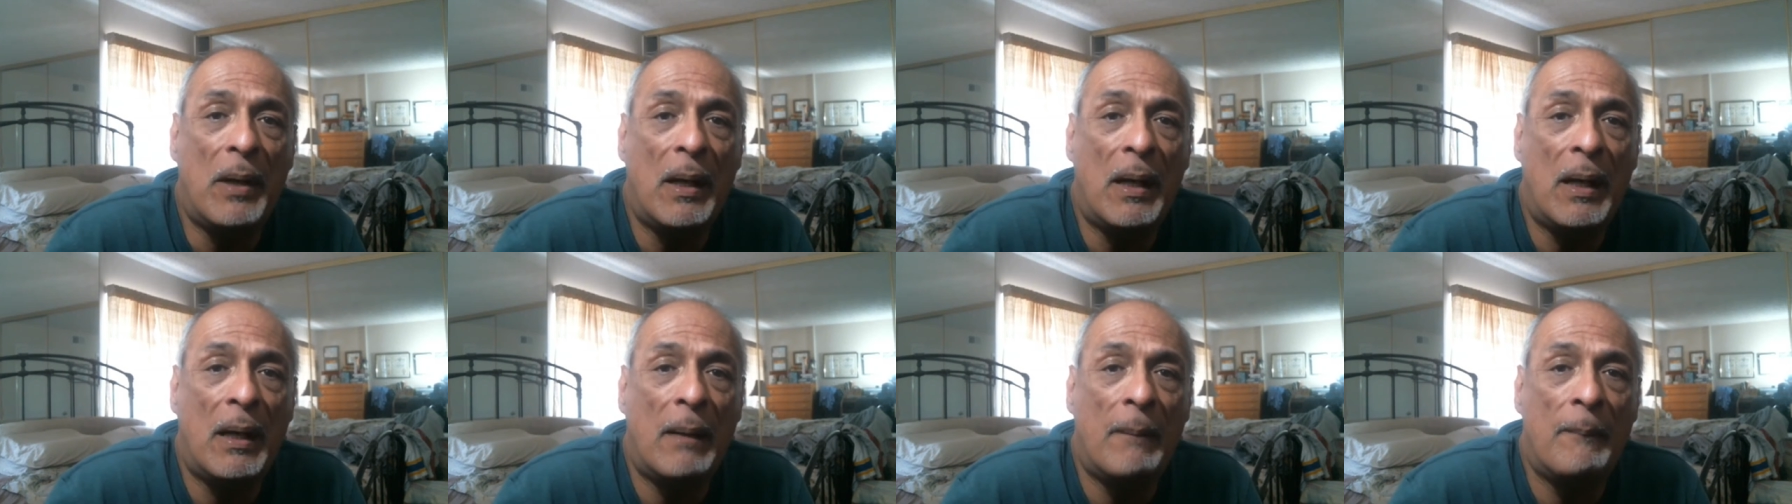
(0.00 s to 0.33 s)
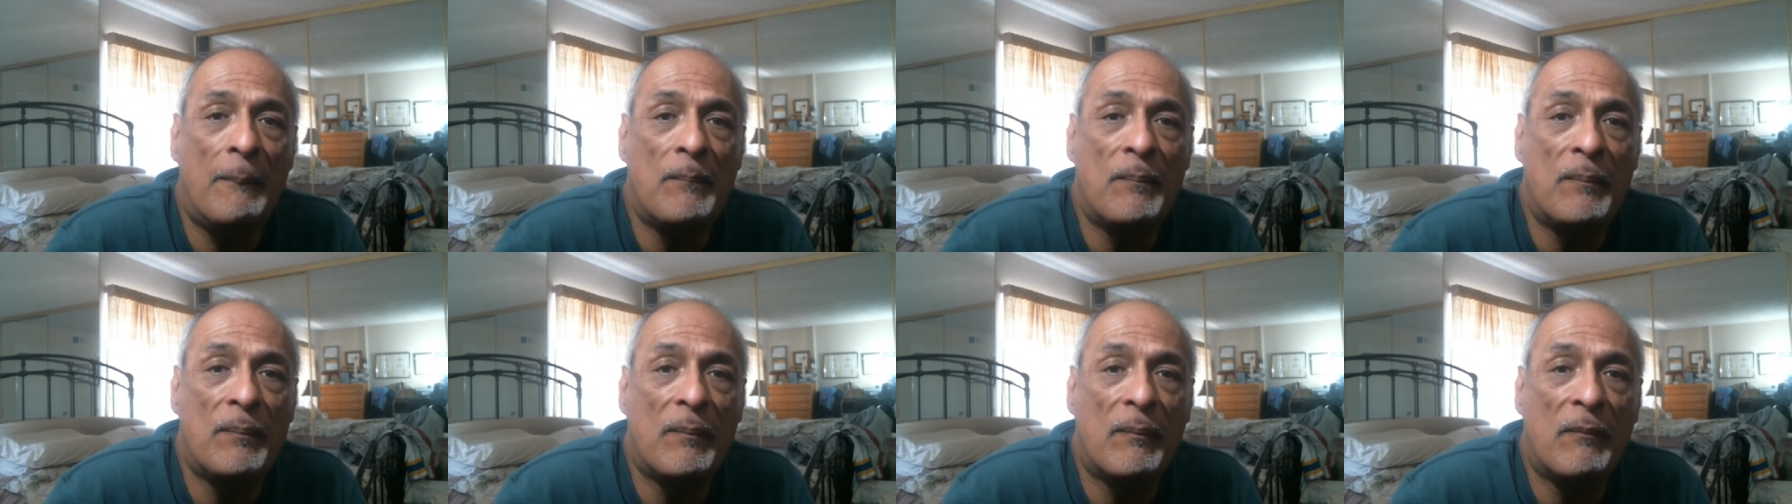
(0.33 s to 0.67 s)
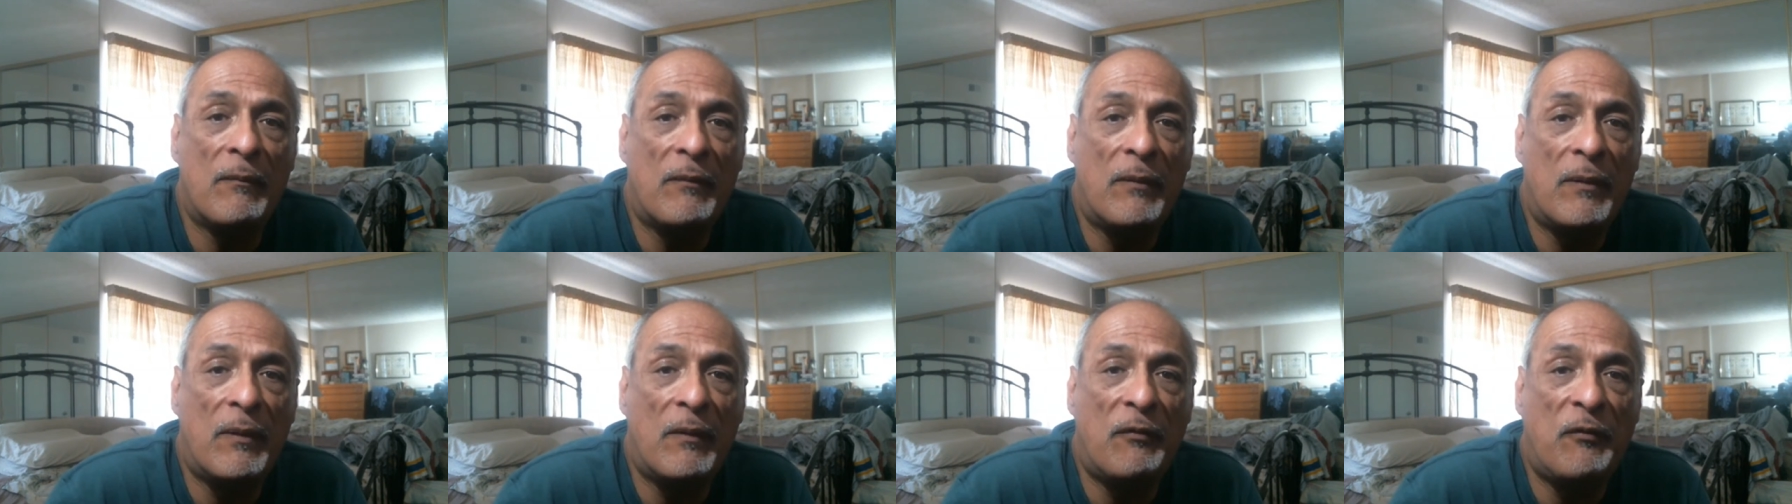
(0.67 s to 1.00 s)
Um,
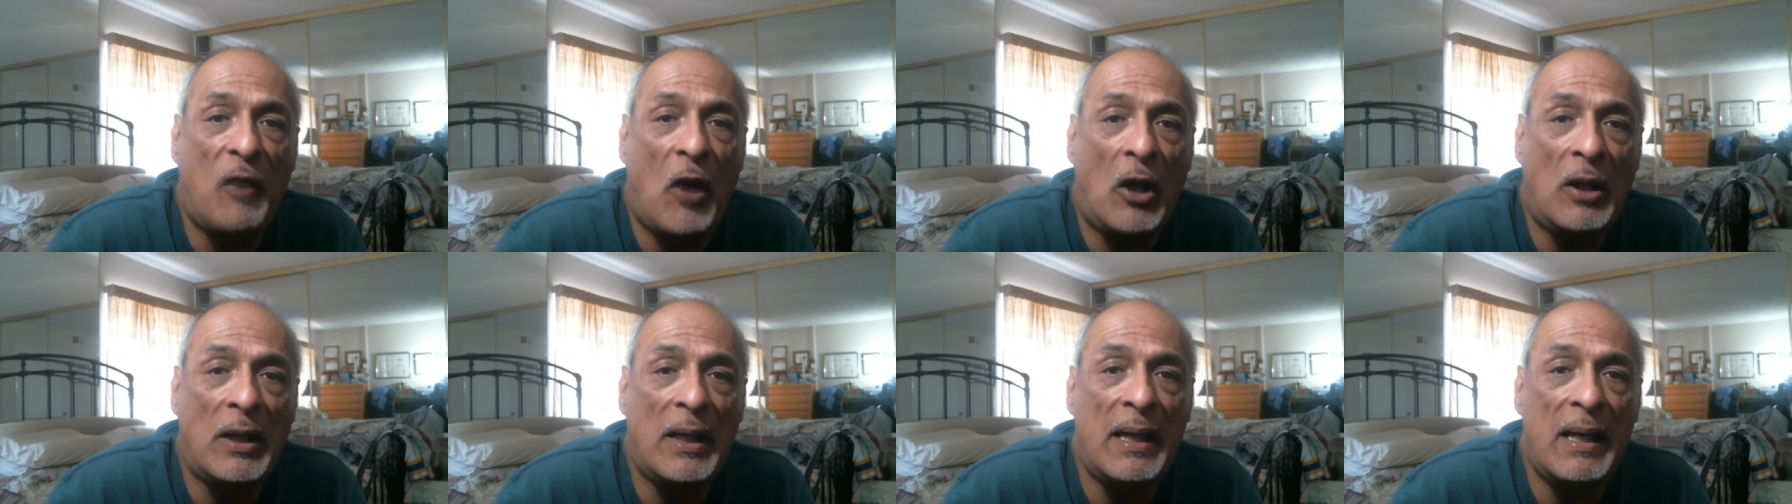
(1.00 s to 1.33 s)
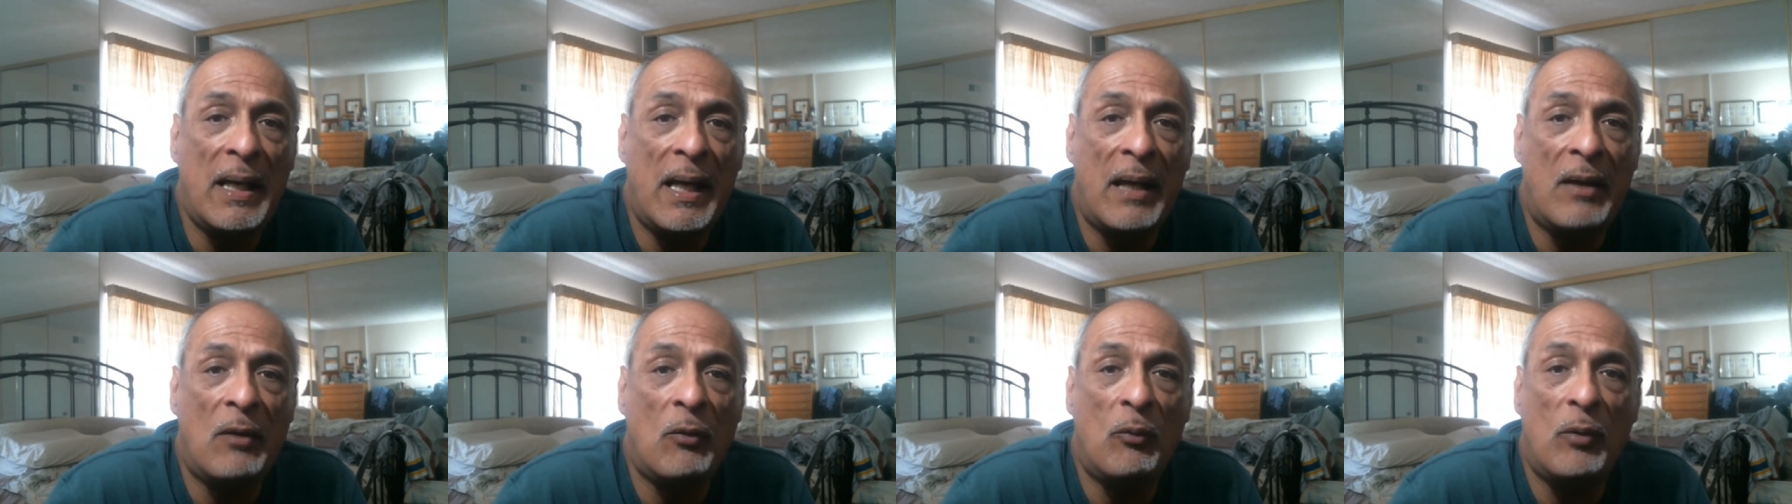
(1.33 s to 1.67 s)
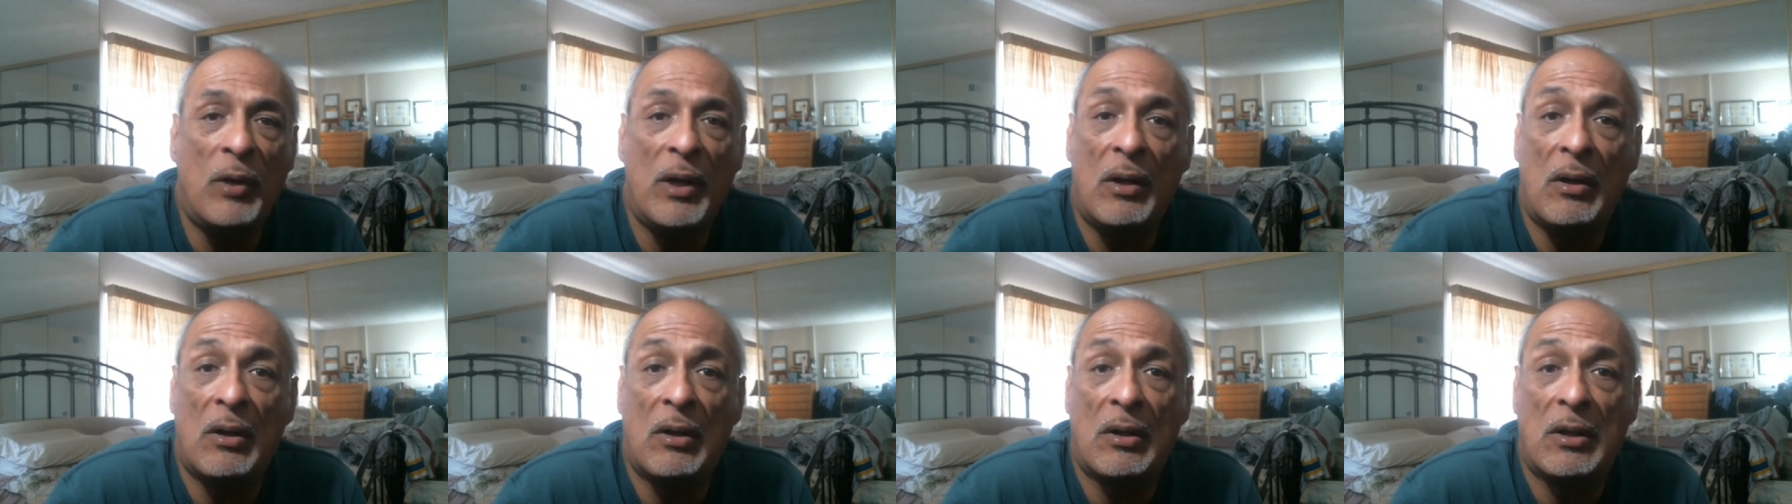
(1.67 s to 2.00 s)
falling in real